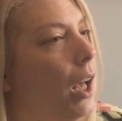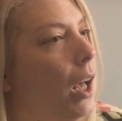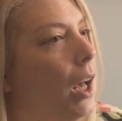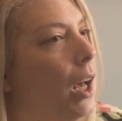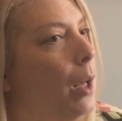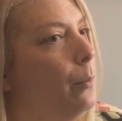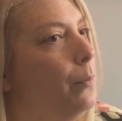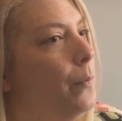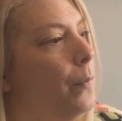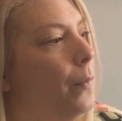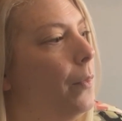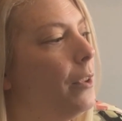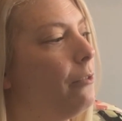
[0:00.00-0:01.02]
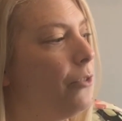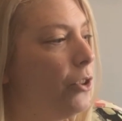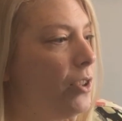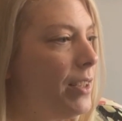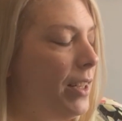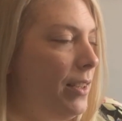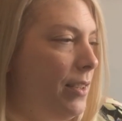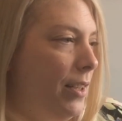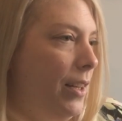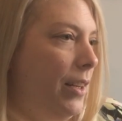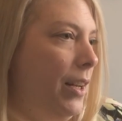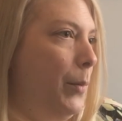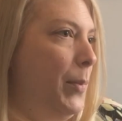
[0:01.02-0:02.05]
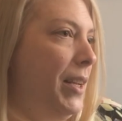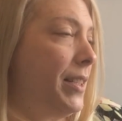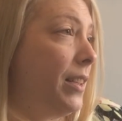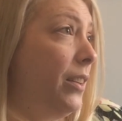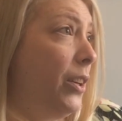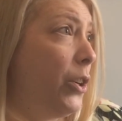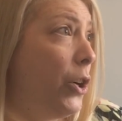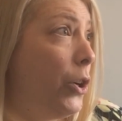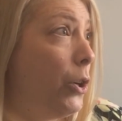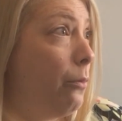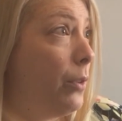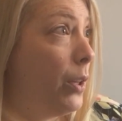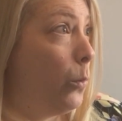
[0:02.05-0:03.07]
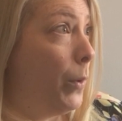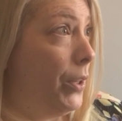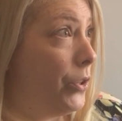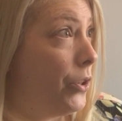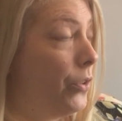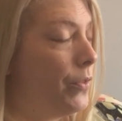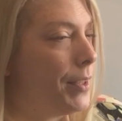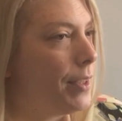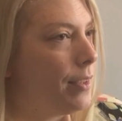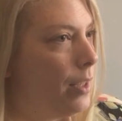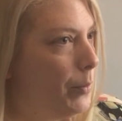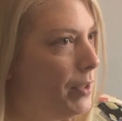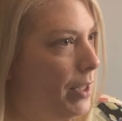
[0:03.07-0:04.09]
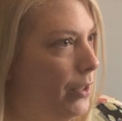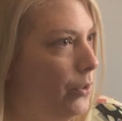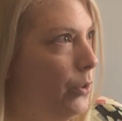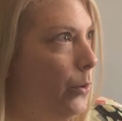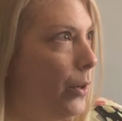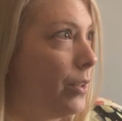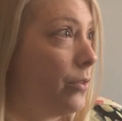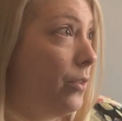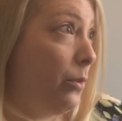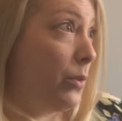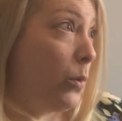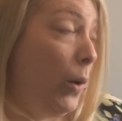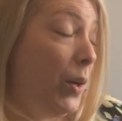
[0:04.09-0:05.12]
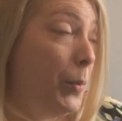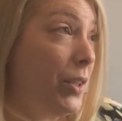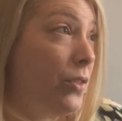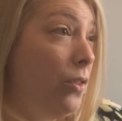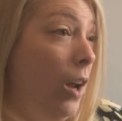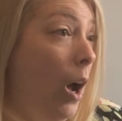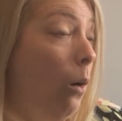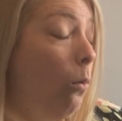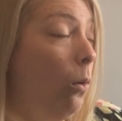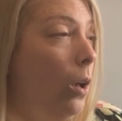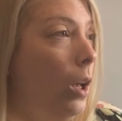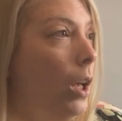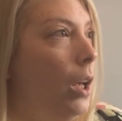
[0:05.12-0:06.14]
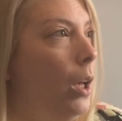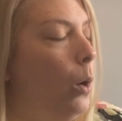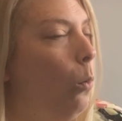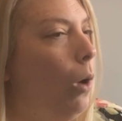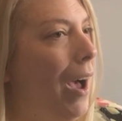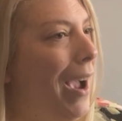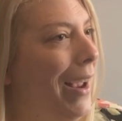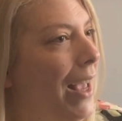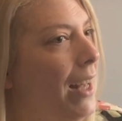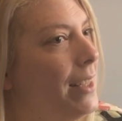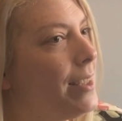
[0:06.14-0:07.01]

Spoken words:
the first incident had basically occurred over the winter, and this is upstate New York, so there was quite a bit of snow. Well, I had a